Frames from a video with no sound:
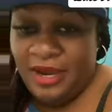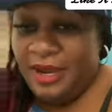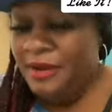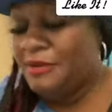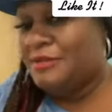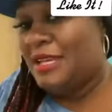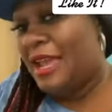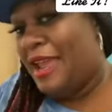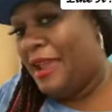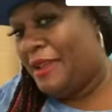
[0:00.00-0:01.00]

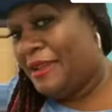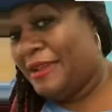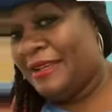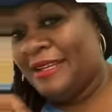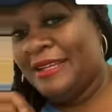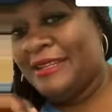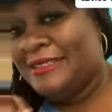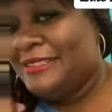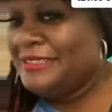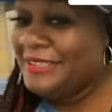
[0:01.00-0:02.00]
entertain
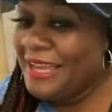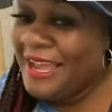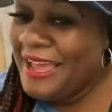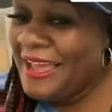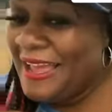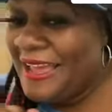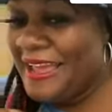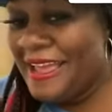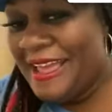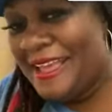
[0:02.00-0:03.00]

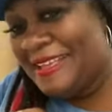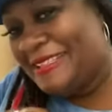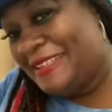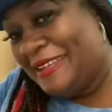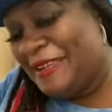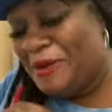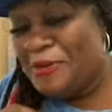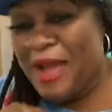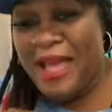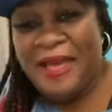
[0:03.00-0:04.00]
just a little
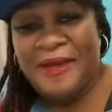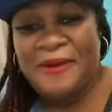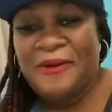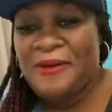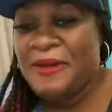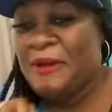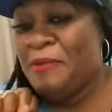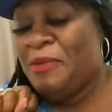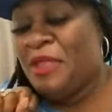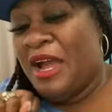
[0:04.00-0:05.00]
while
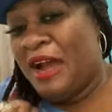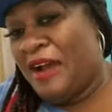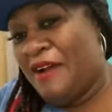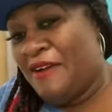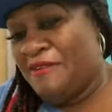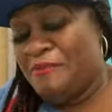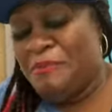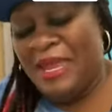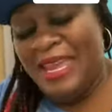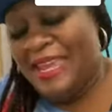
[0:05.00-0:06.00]
of
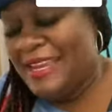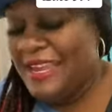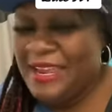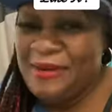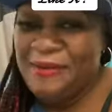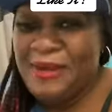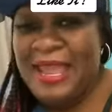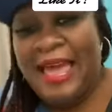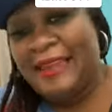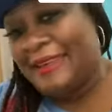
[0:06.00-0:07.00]
being in
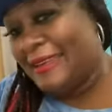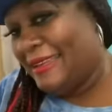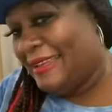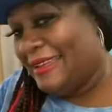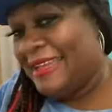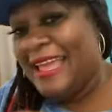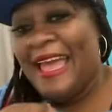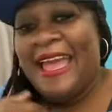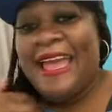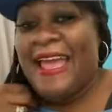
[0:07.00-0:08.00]
reality.
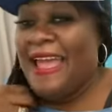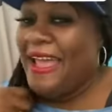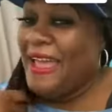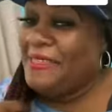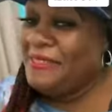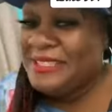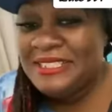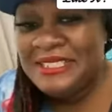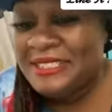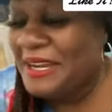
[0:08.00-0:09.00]
And this
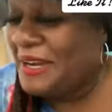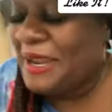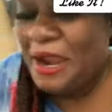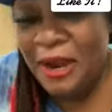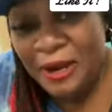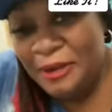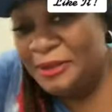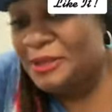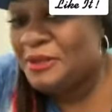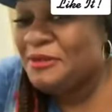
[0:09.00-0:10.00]
is gonna hurt,
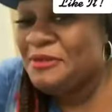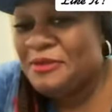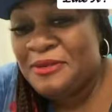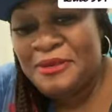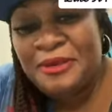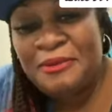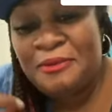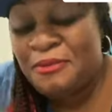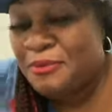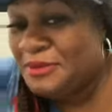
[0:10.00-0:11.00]

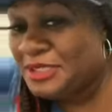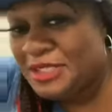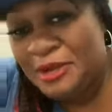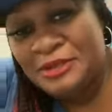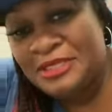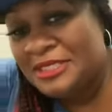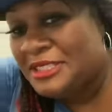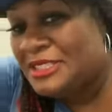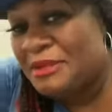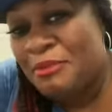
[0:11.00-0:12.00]
soul
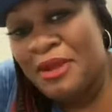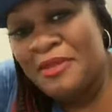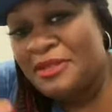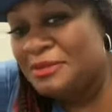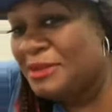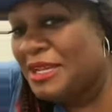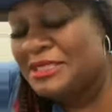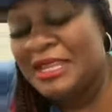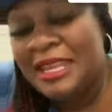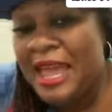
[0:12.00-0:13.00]
sisters and brothers, because
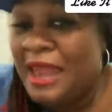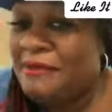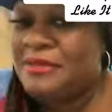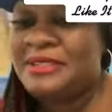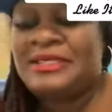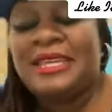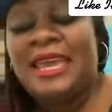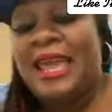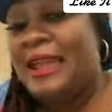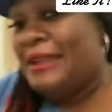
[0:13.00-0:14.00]
a lot of us
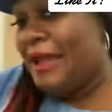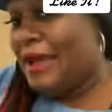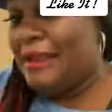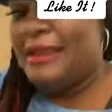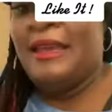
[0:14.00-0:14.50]
cannot